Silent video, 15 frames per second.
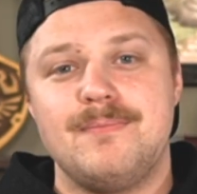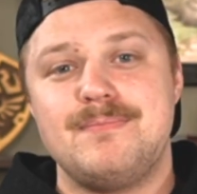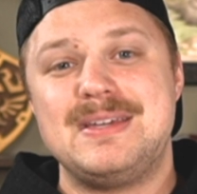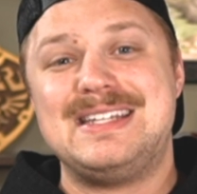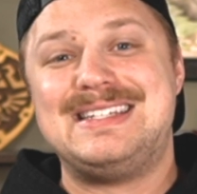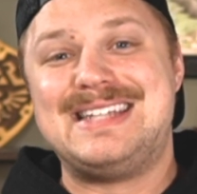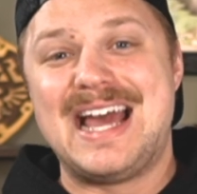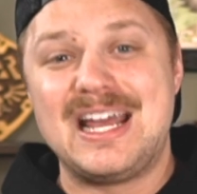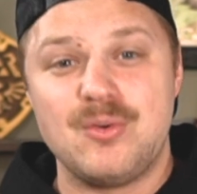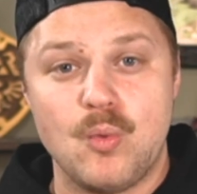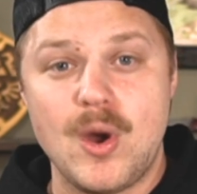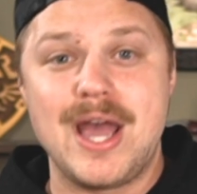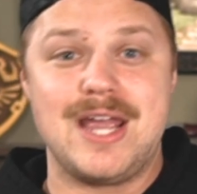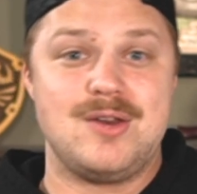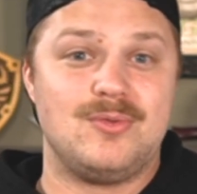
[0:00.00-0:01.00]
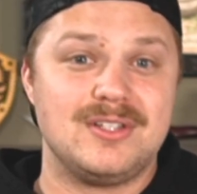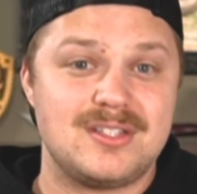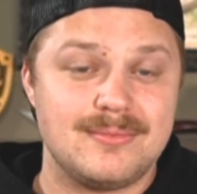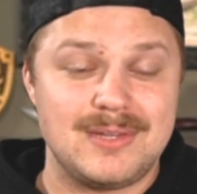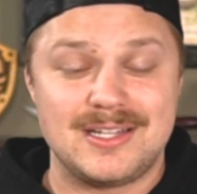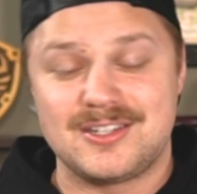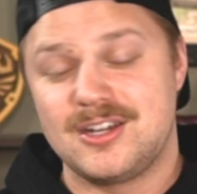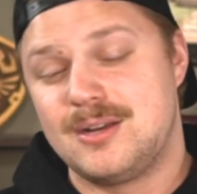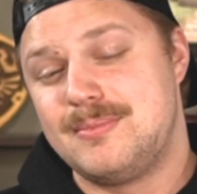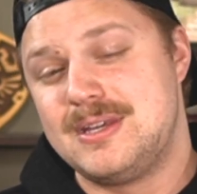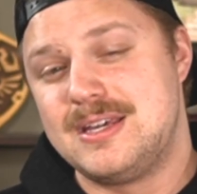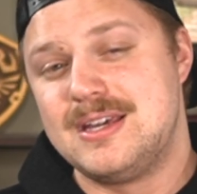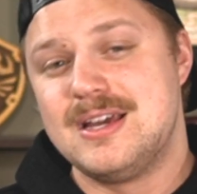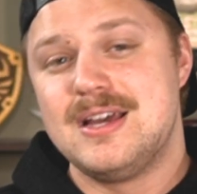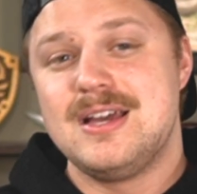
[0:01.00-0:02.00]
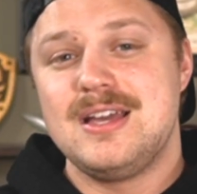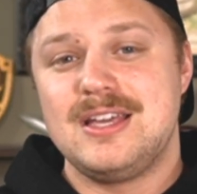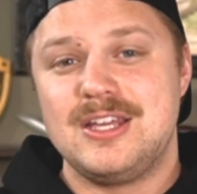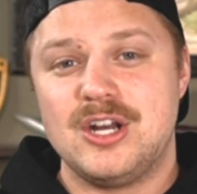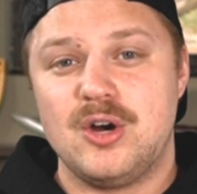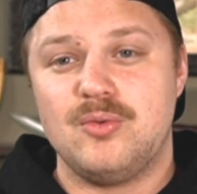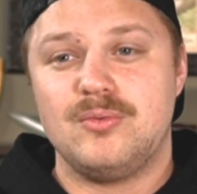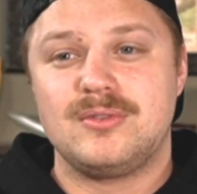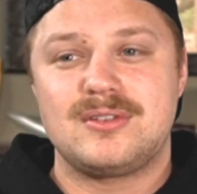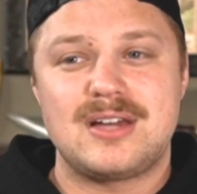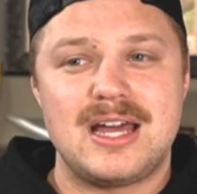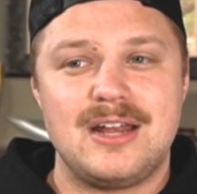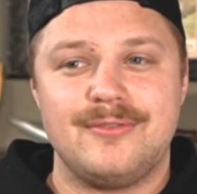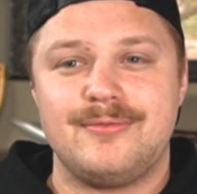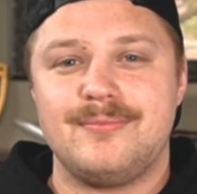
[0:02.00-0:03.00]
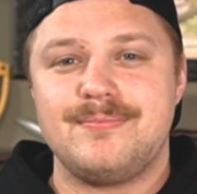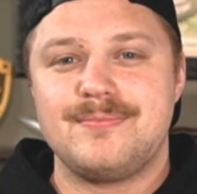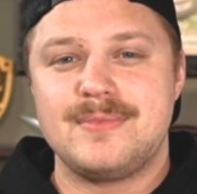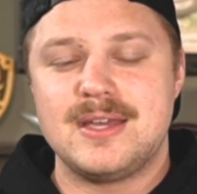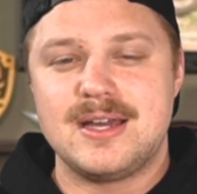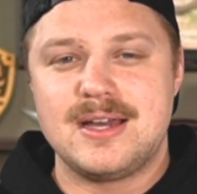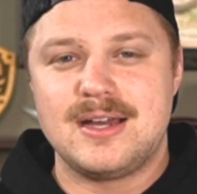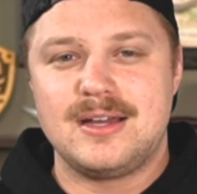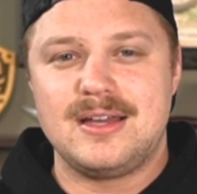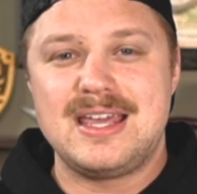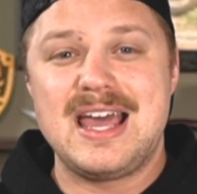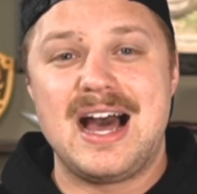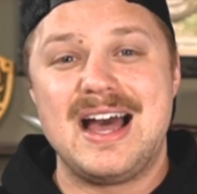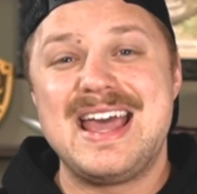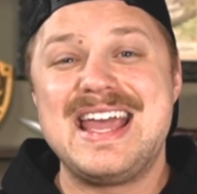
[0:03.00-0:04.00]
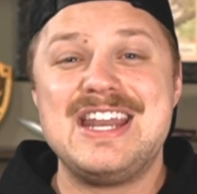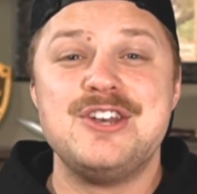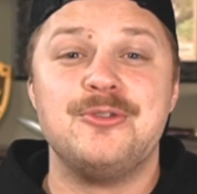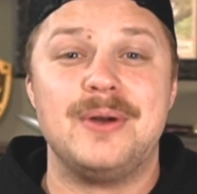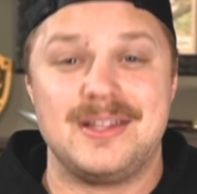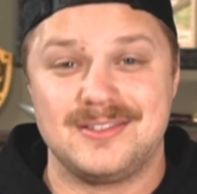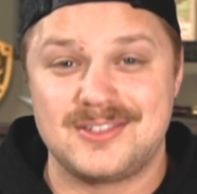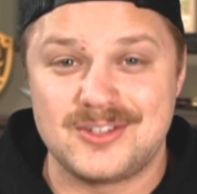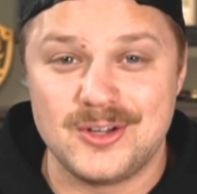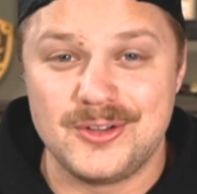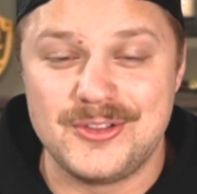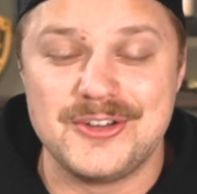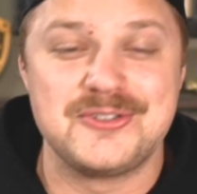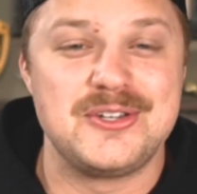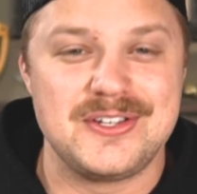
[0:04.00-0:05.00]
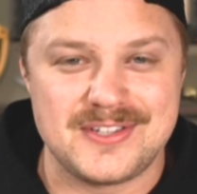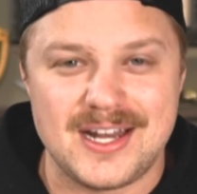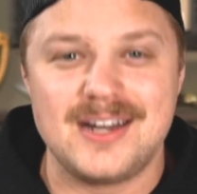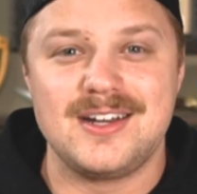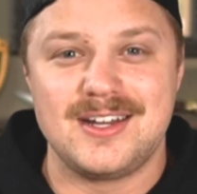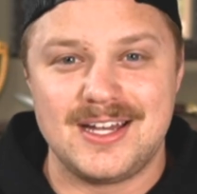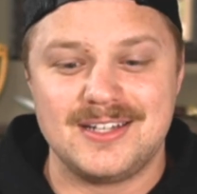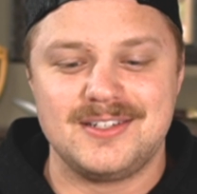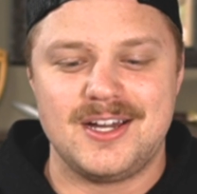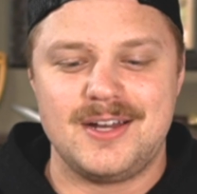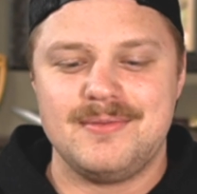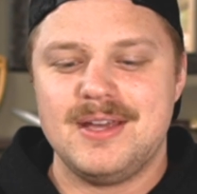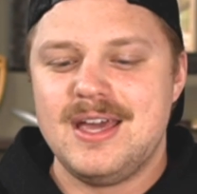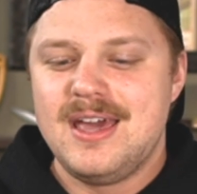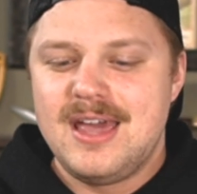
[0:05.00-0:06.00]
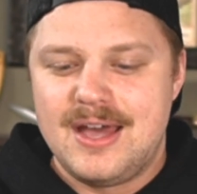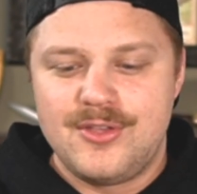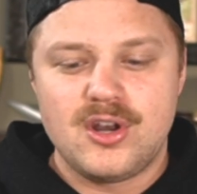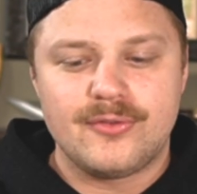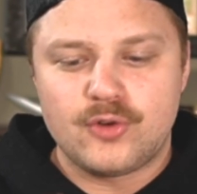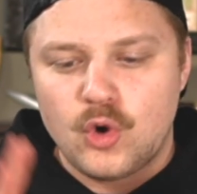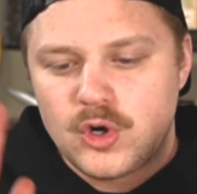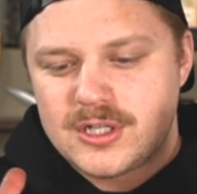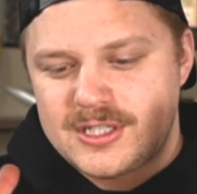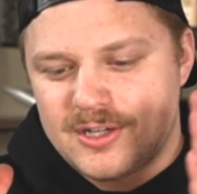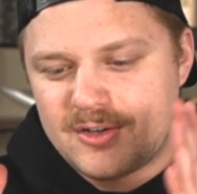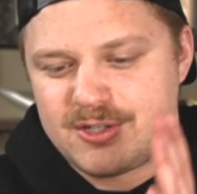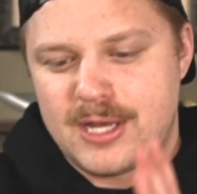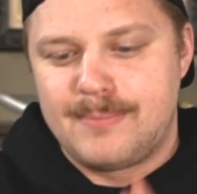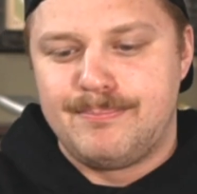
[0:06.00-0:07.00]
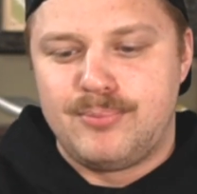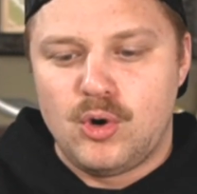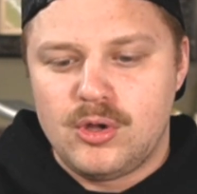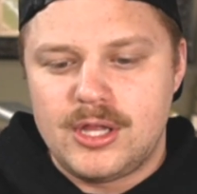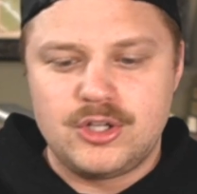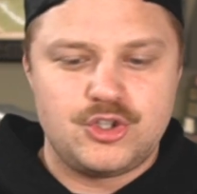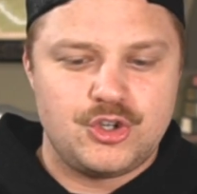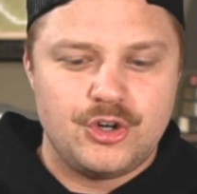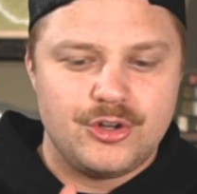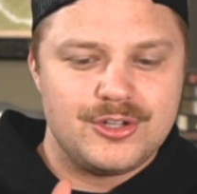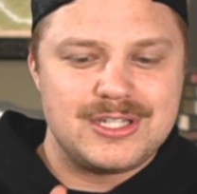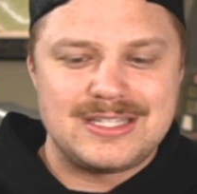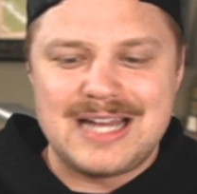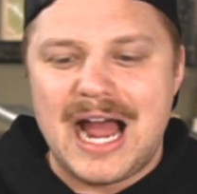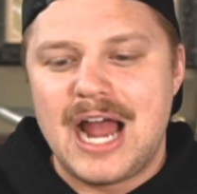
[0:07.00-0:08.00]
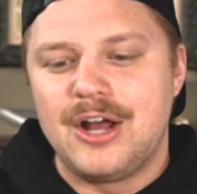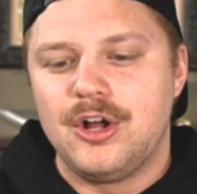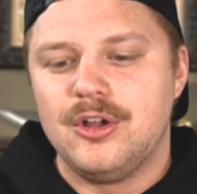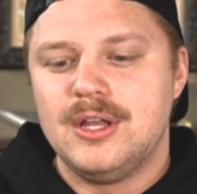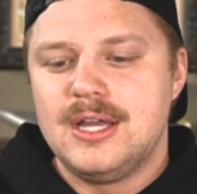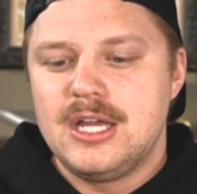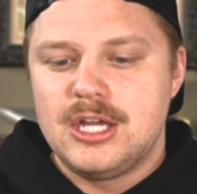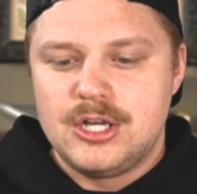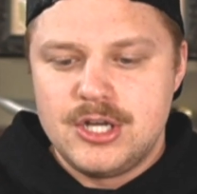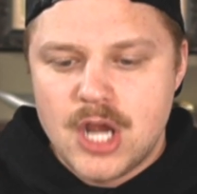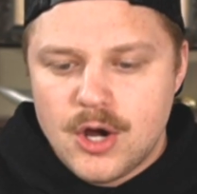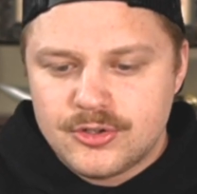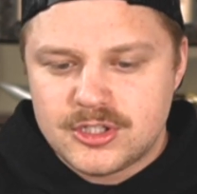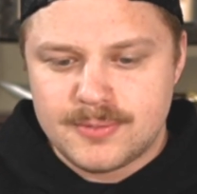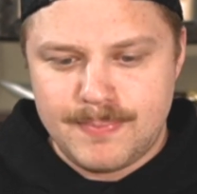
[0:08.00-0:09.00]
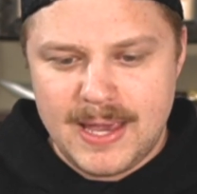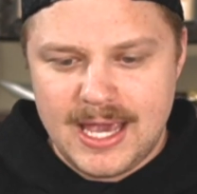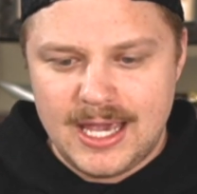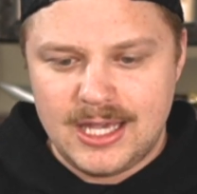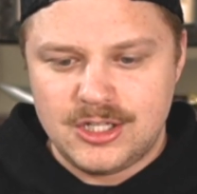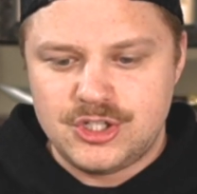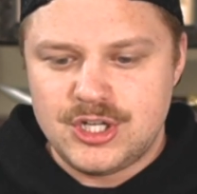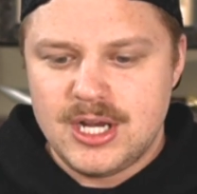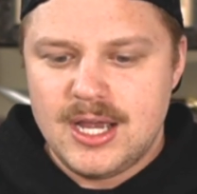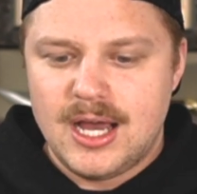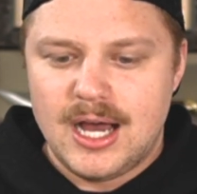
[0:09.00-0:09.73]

be dead weight. What's something that's going to be, kind of a hindrance to those things that I need to get done. And then of course there is a bullet journal style notes page